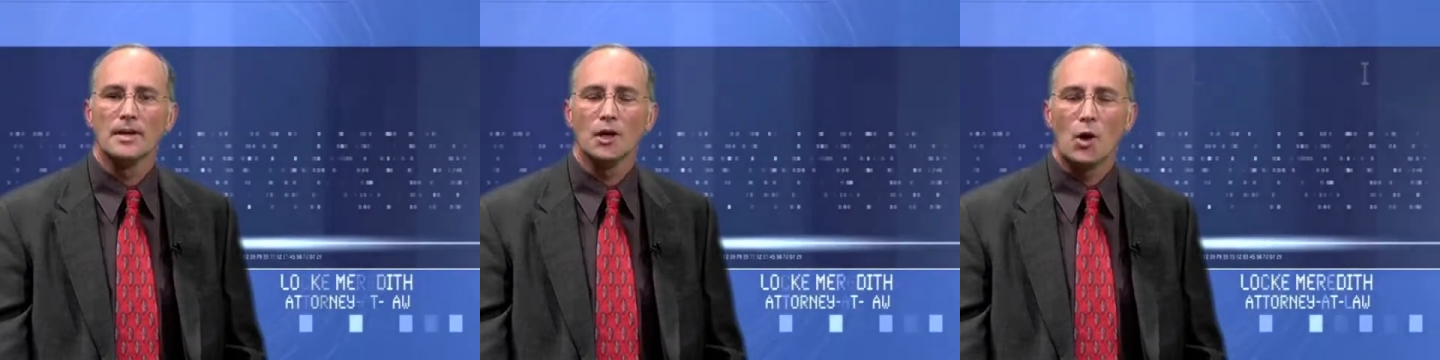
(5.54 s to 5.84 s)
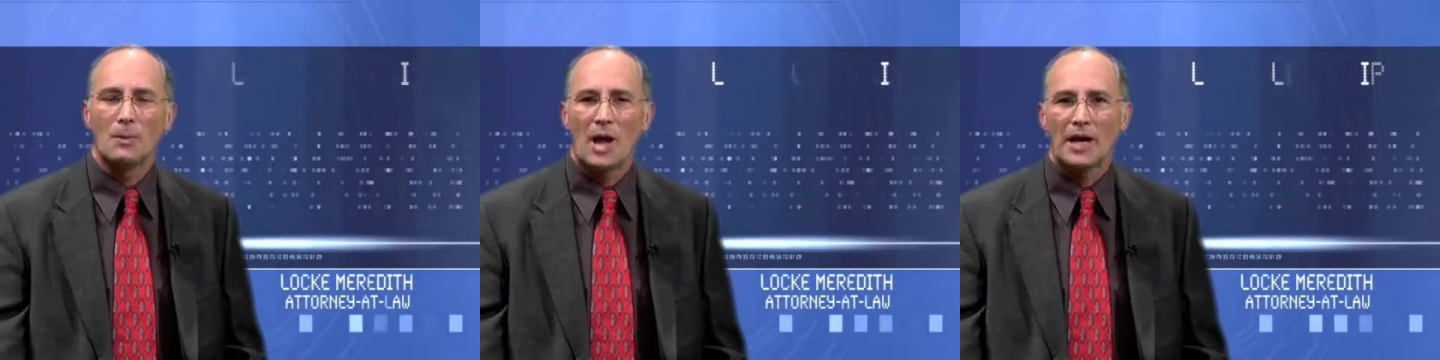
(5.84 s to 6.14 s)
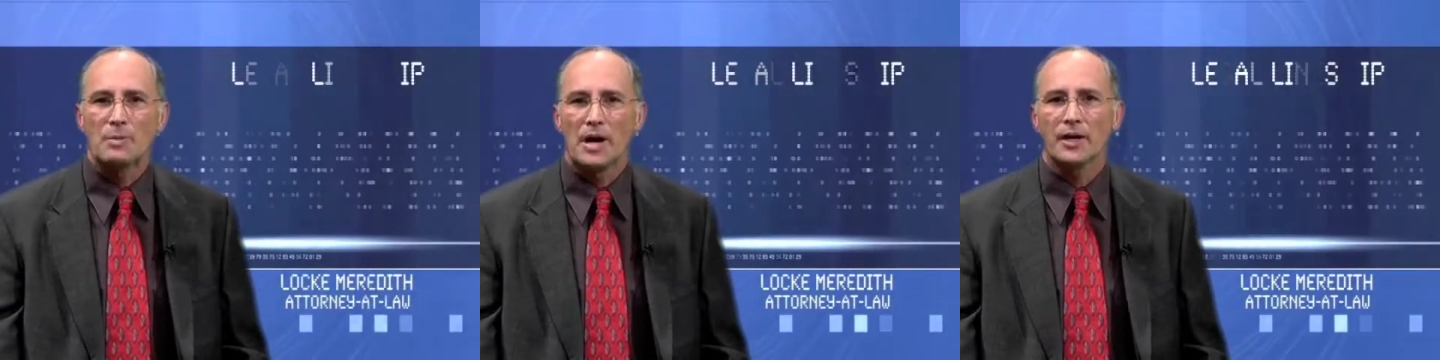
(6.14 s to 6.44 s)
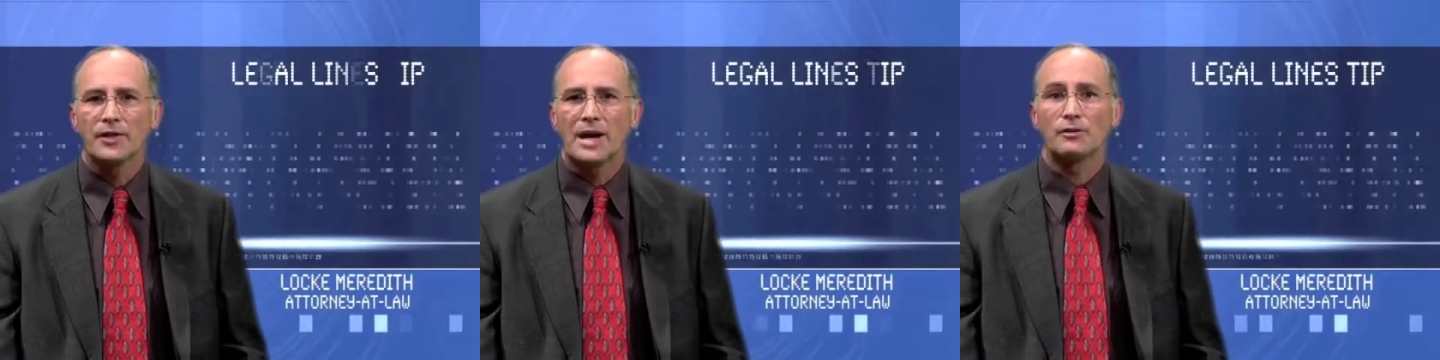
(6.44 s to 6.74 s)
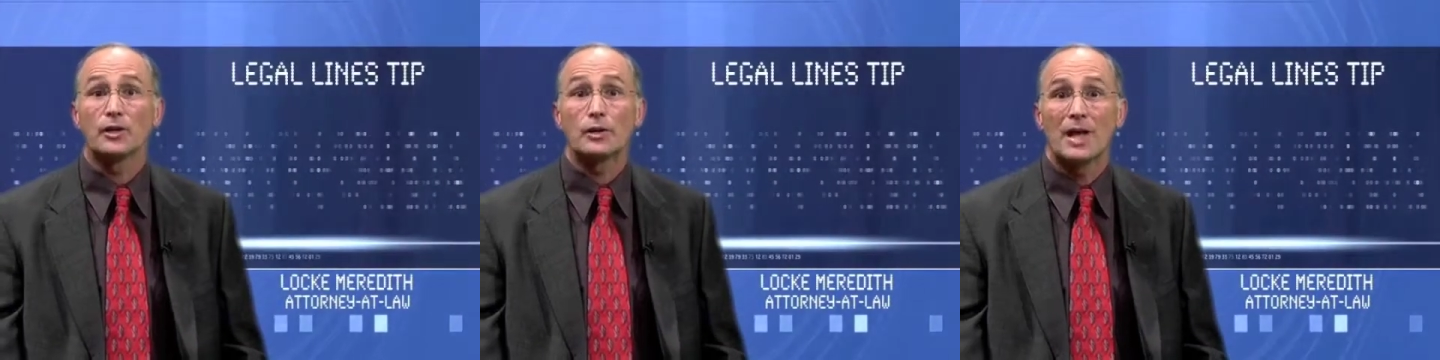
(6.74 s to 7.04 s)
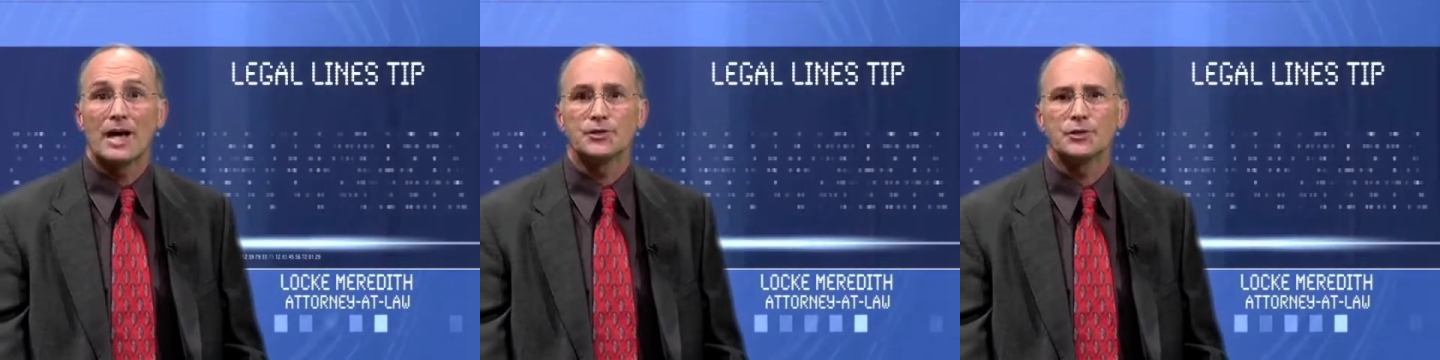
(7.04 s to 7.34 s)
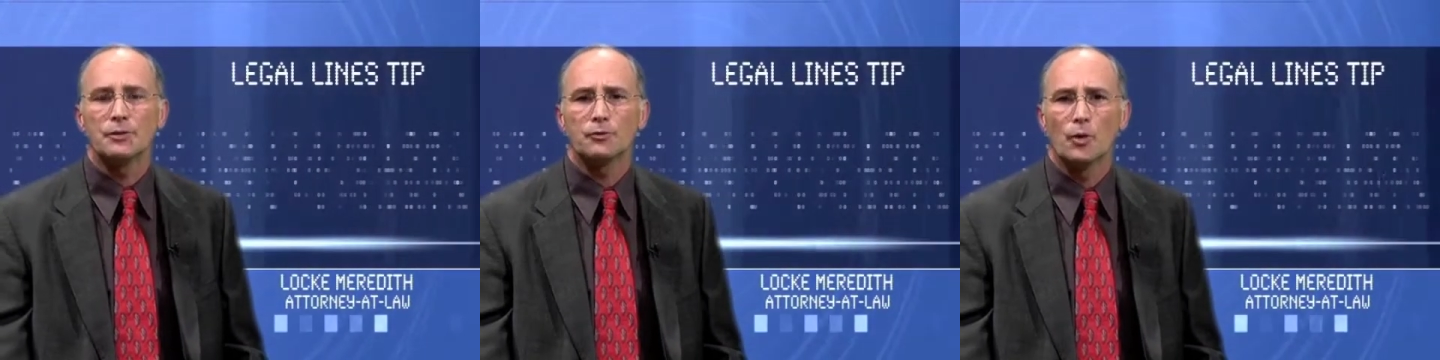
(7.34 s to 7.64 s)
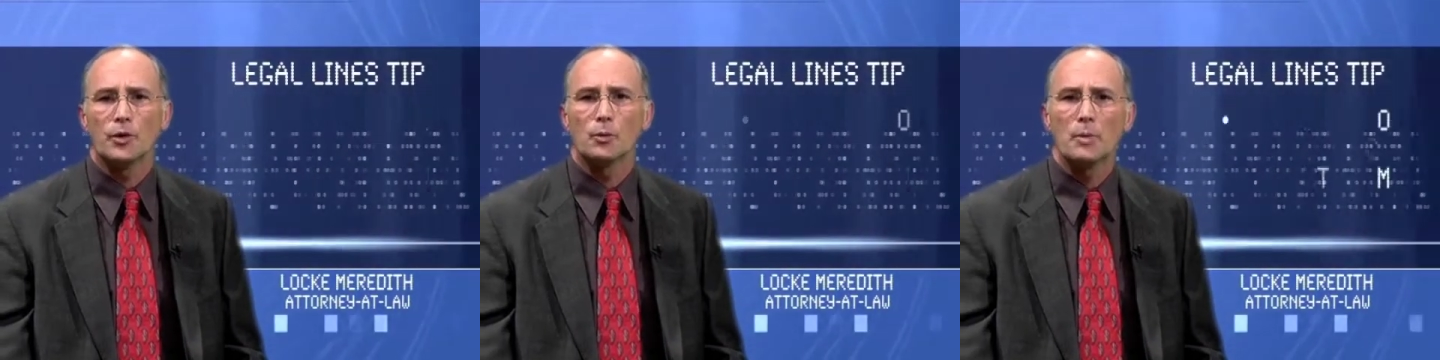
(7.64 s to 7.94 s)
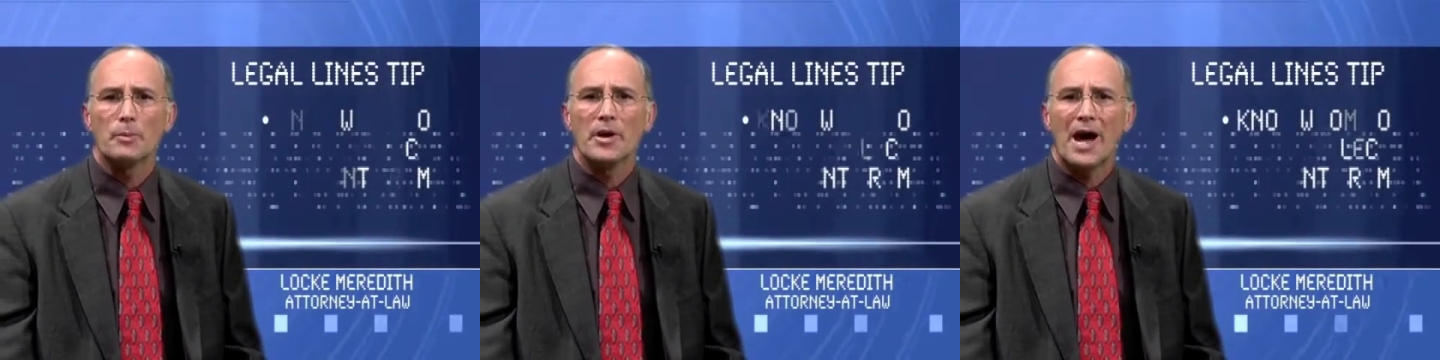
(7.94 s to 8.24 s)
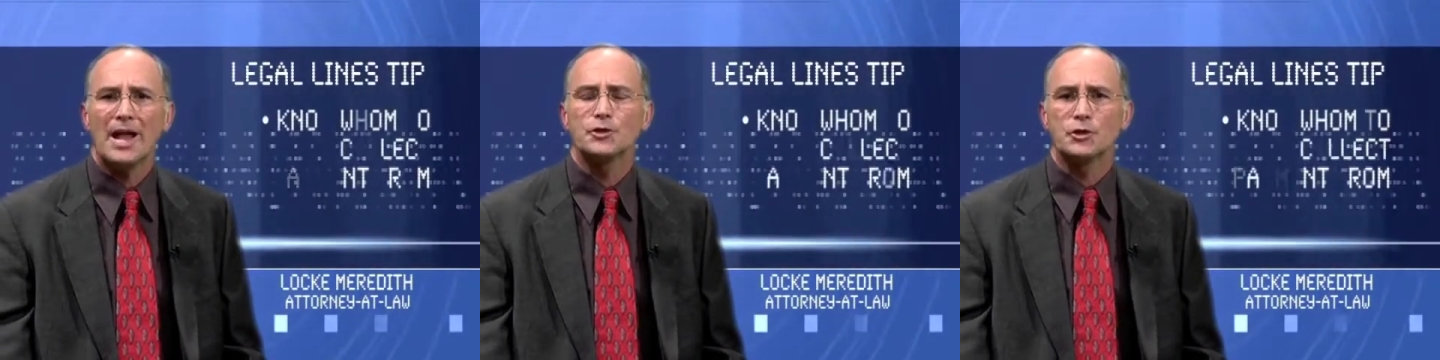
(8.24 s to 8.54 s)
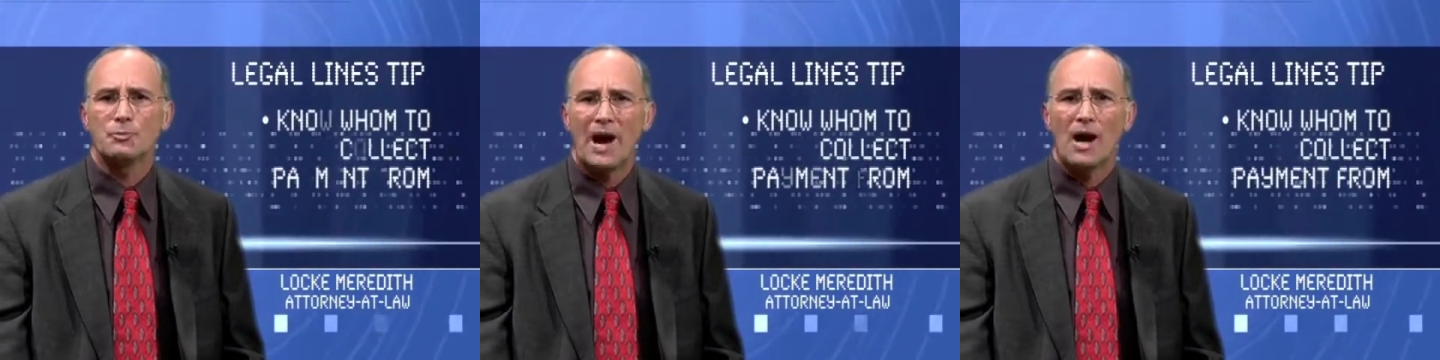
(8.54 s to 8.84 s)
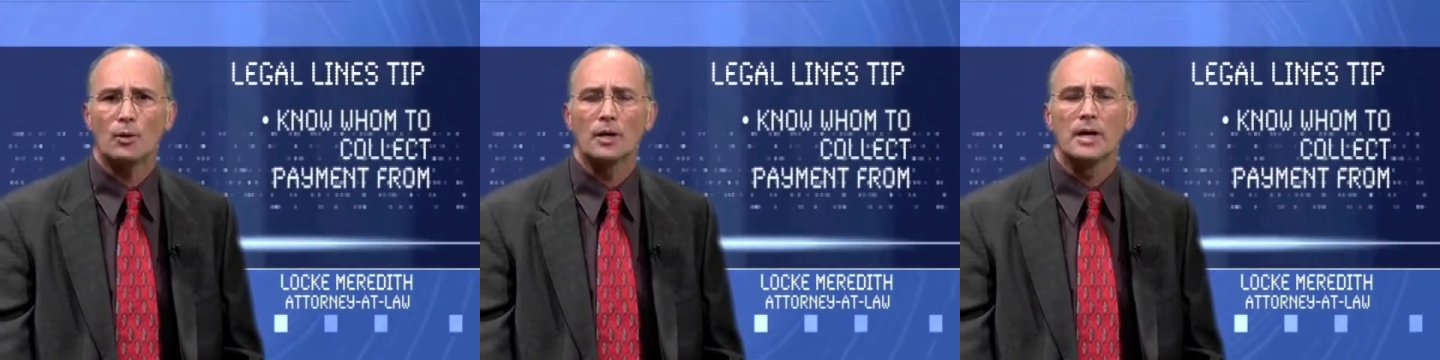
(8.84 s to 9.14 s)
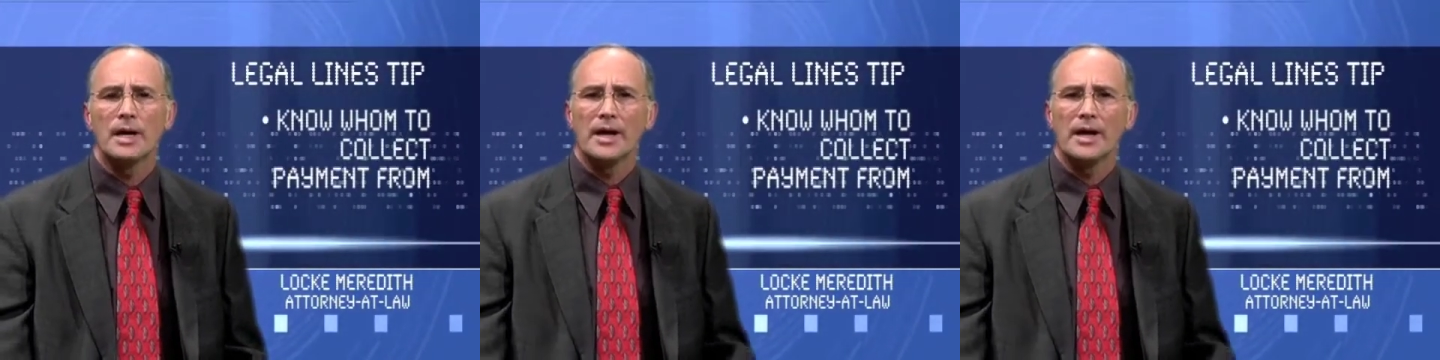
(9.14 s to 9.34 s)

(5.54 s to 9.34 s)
Hello, I'm Locke Meredith, and I have a Legal Lines tip for you. Remember, knowledge is power.